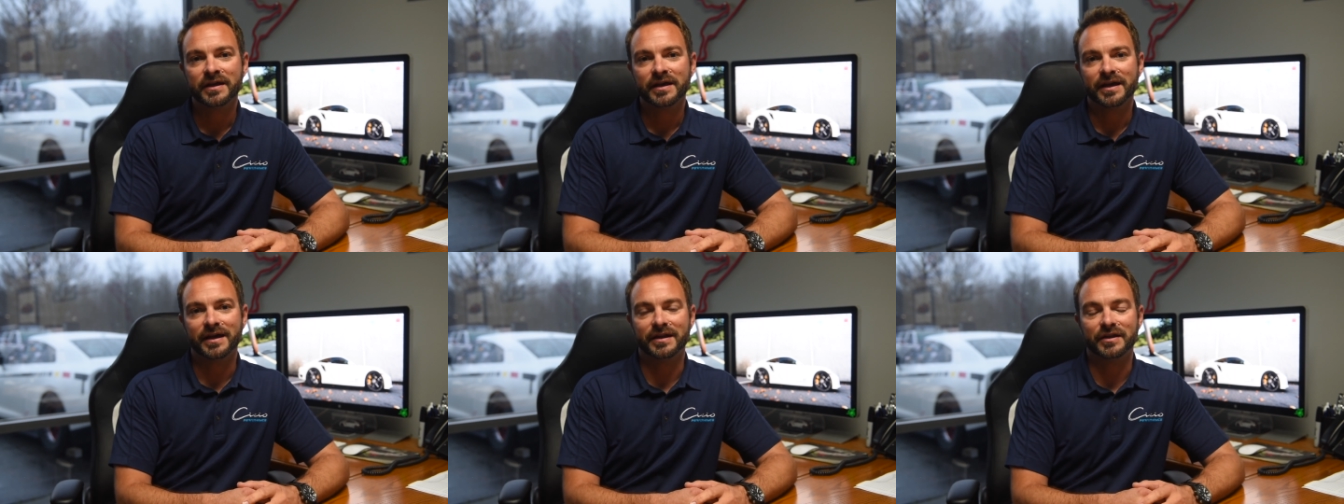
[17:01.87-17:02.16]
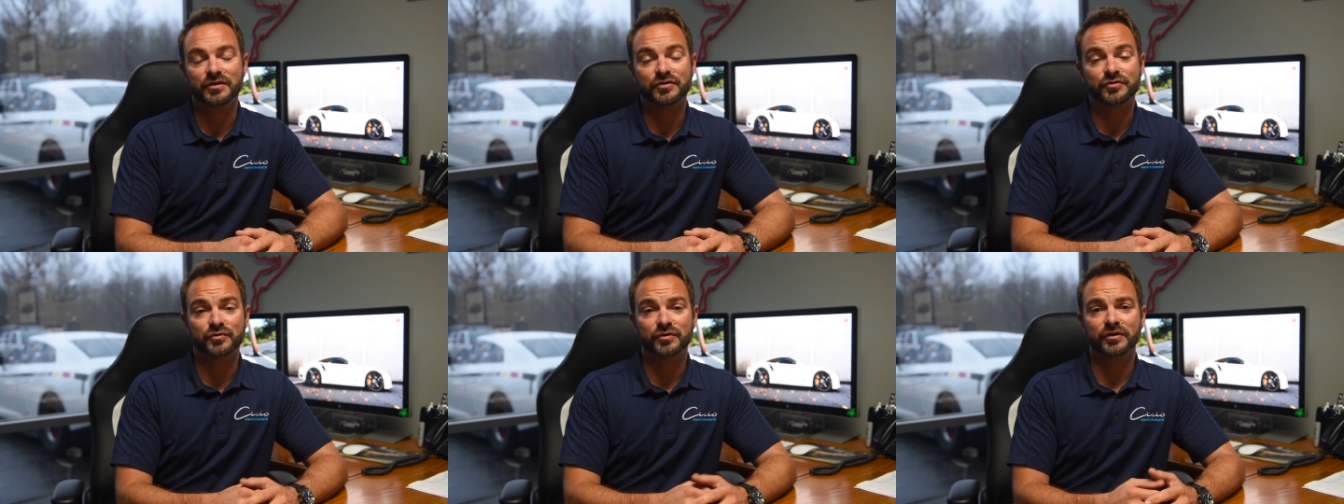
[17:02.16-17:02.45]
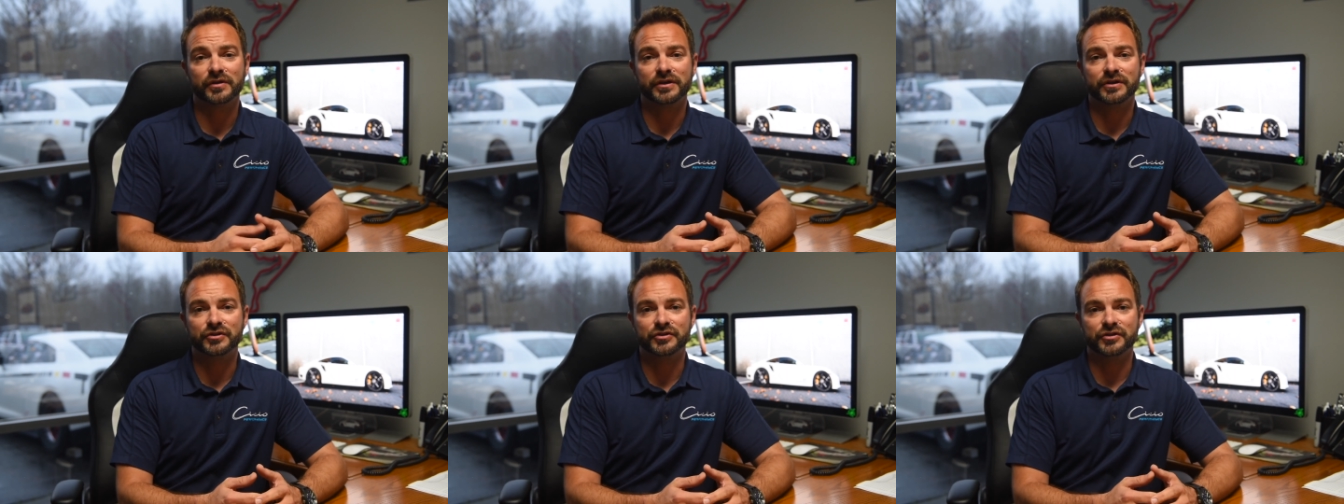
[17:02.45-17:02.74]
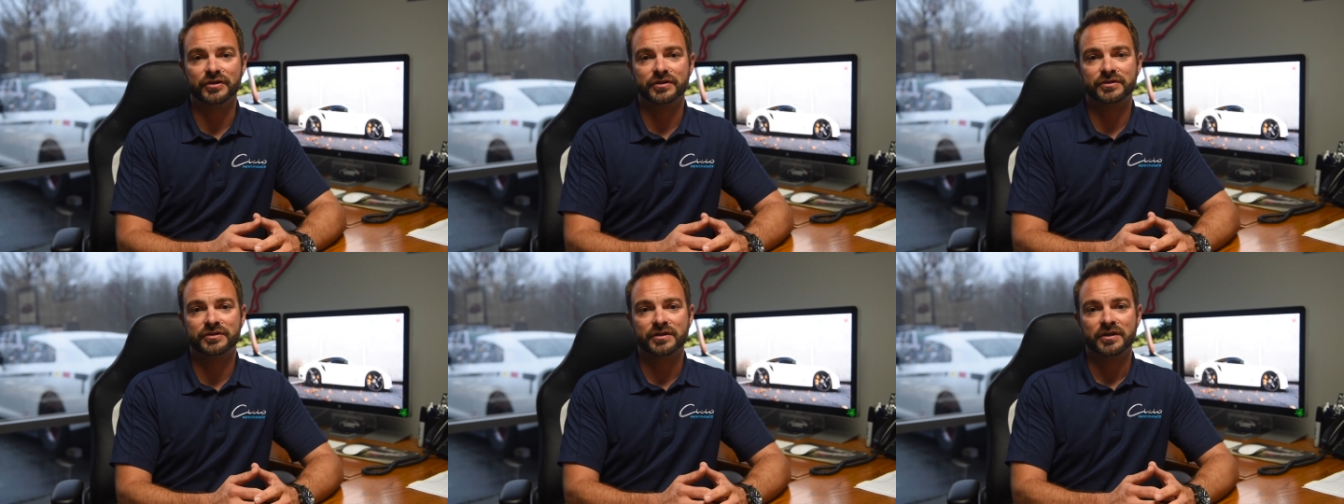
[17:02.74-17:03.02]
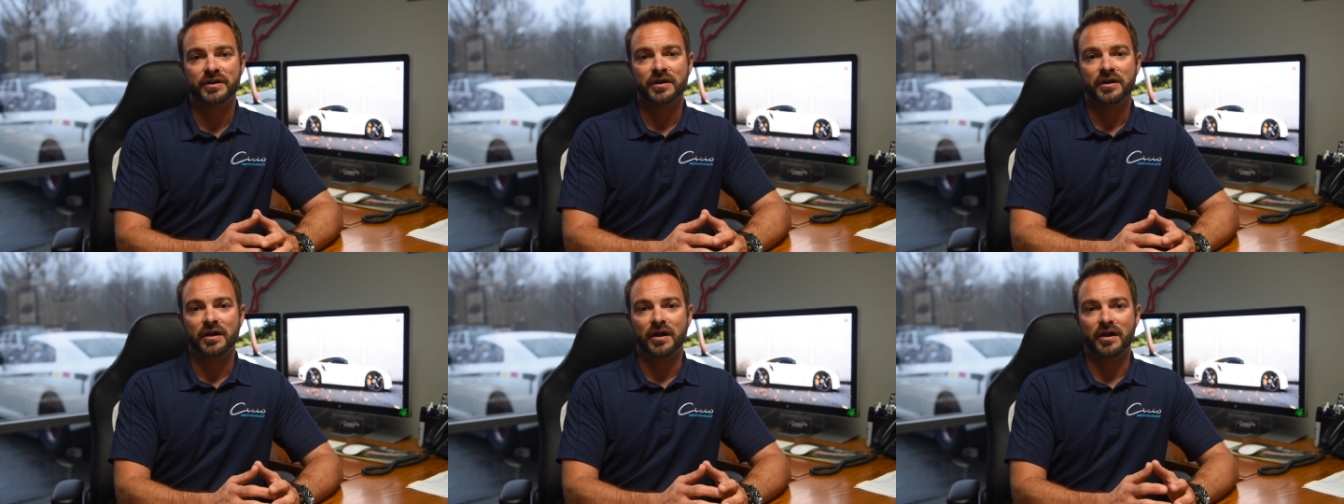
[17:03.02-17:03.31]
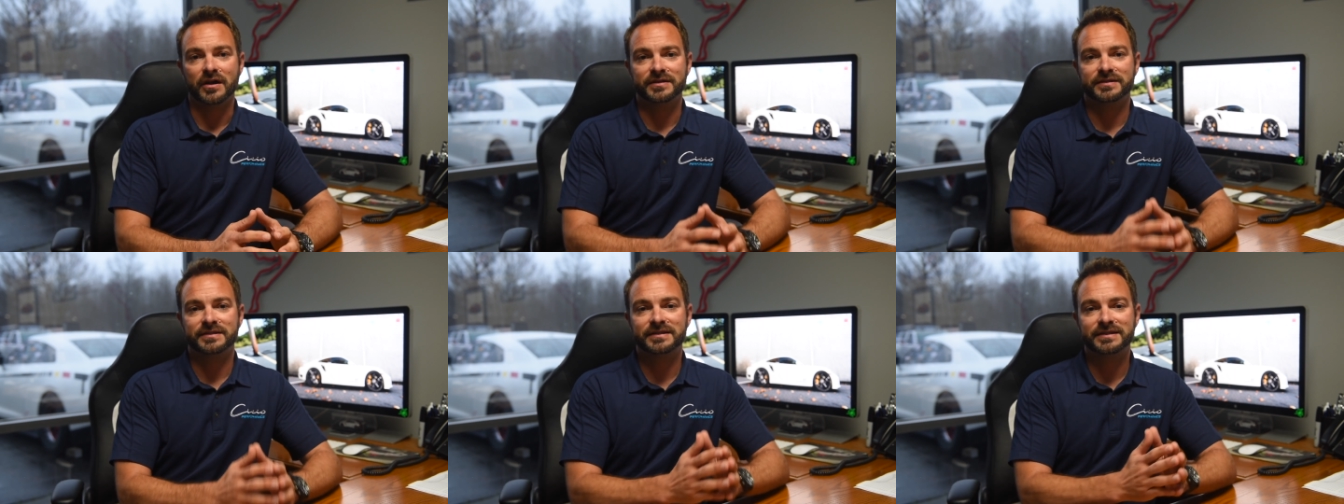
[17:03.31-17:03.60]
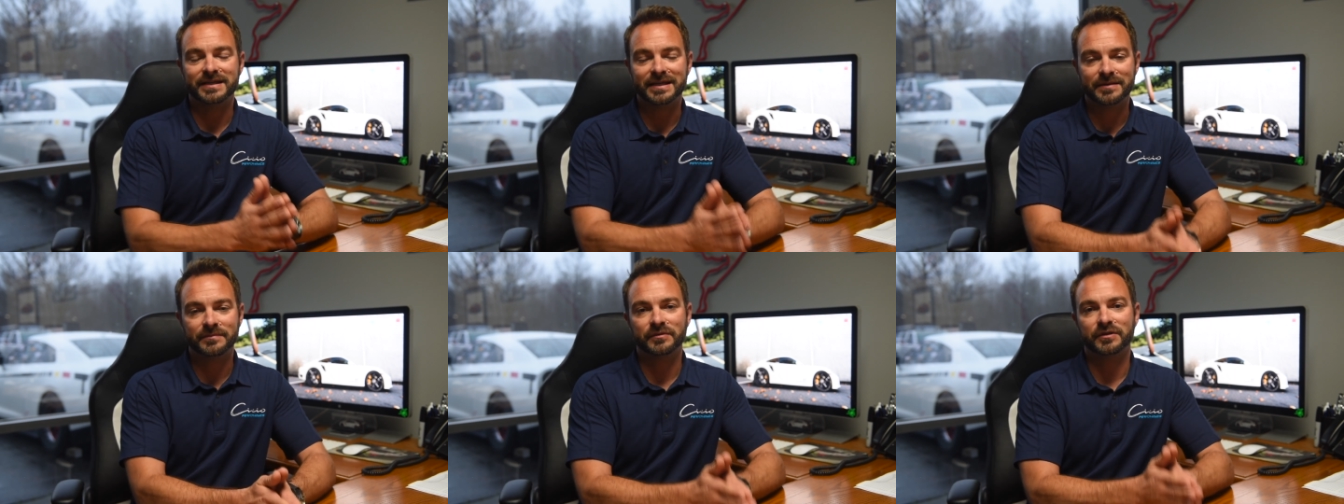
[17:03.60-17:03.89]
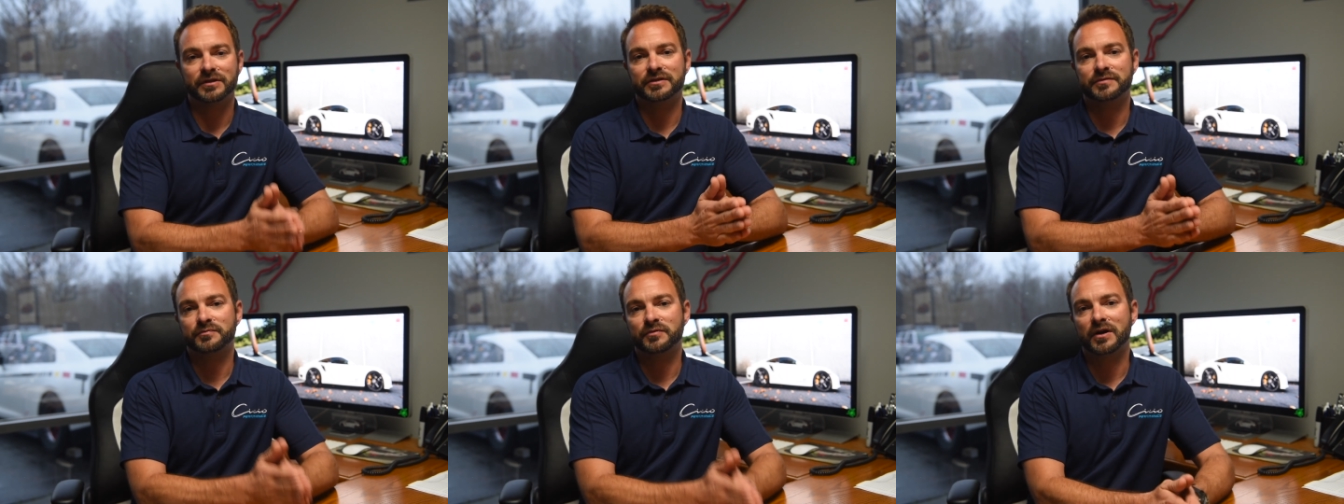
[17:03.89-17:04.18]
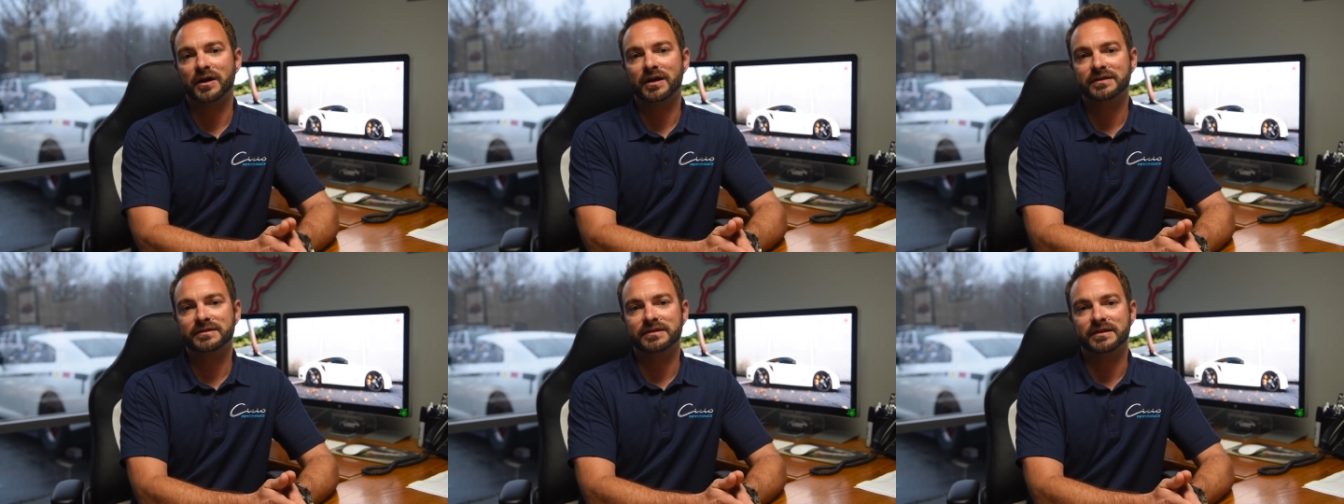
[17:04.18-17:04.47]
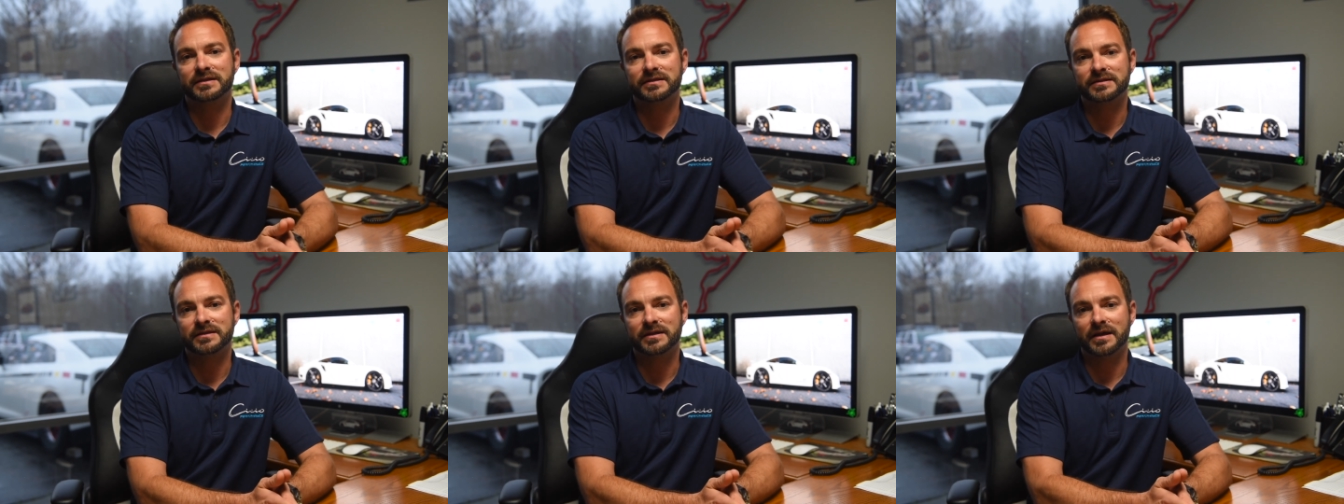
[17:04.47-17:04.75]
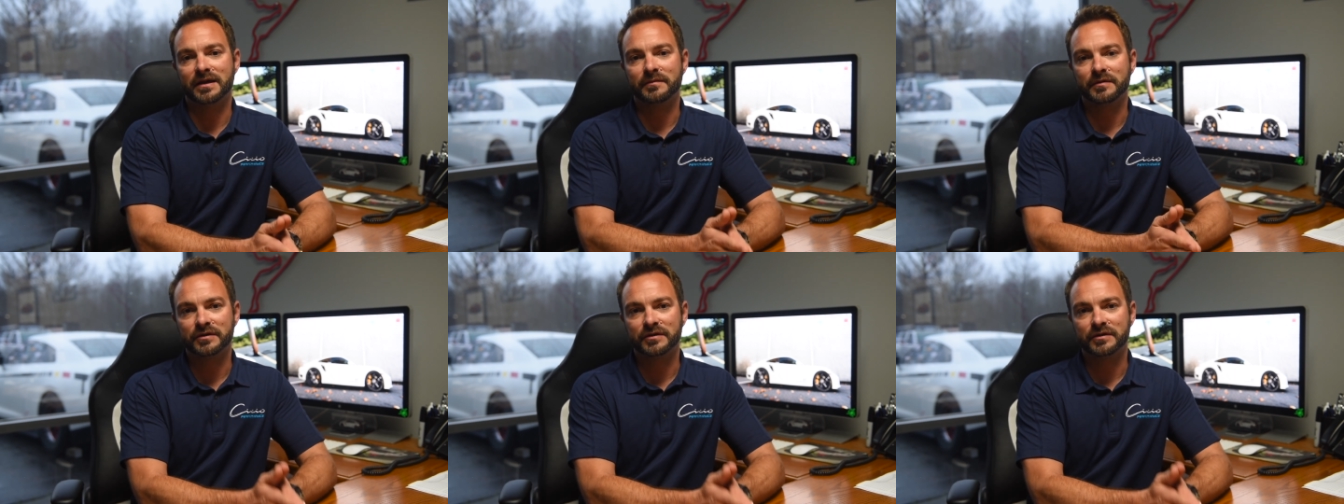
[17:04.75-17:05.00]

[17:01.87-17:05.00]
And it's really just a seamless process that I'm